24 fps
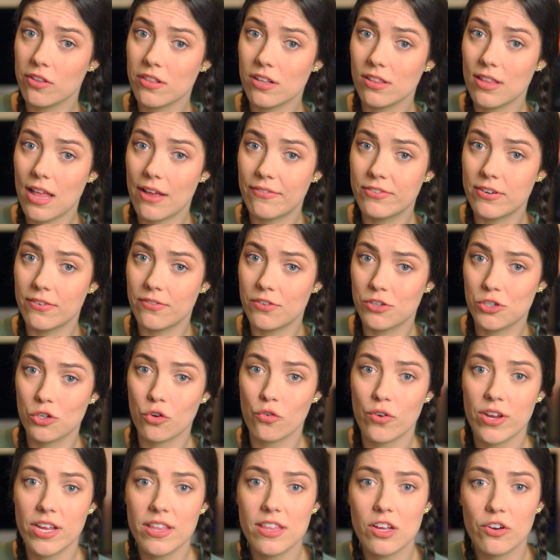on the left of the
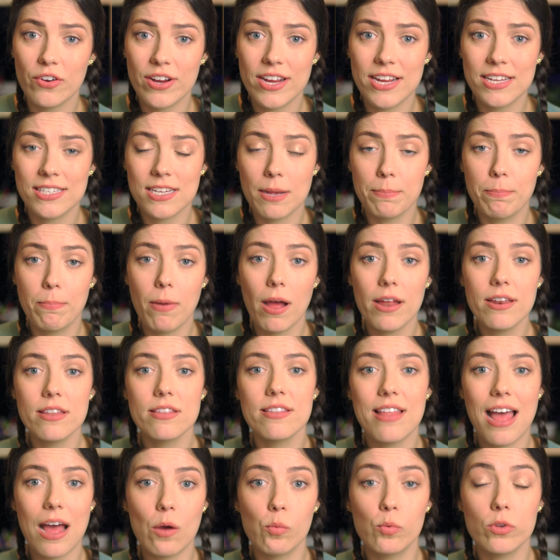screen, there is a
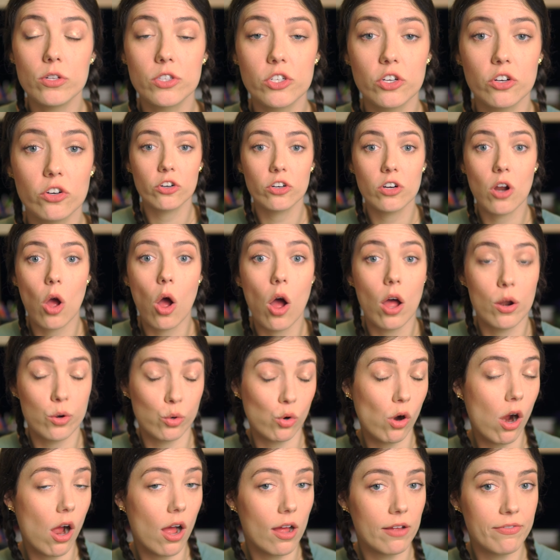button that will turn on
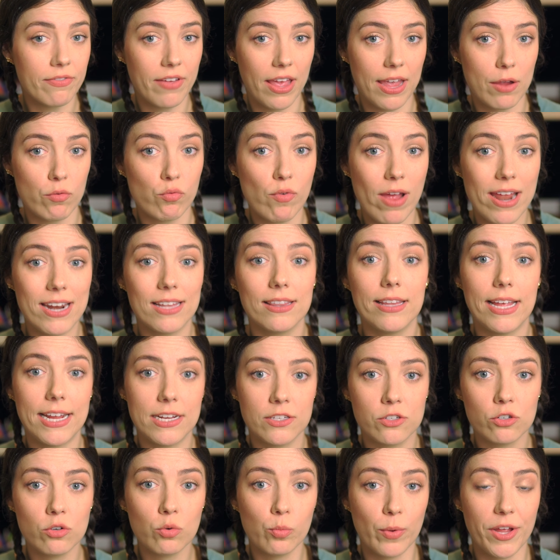or off a red
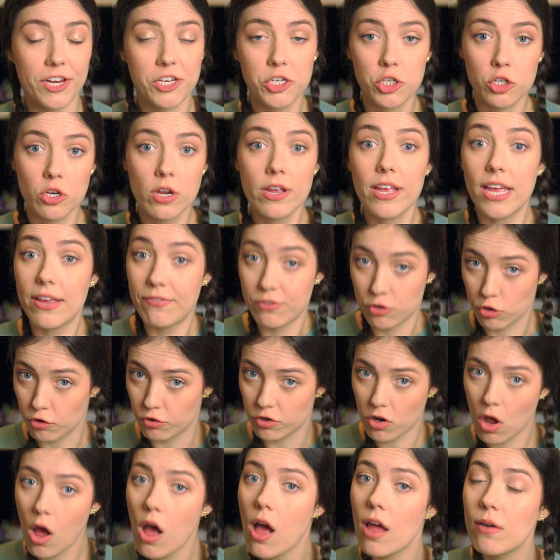laser, which, if
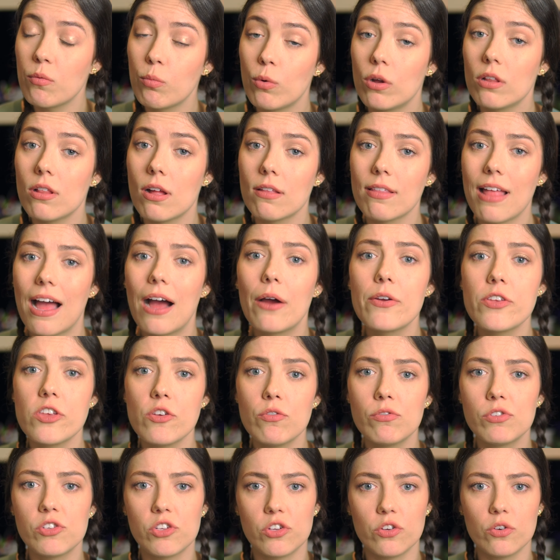turned on, will allow
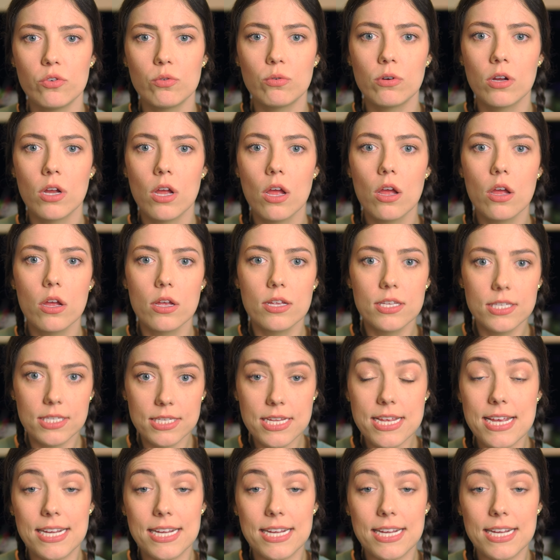you to see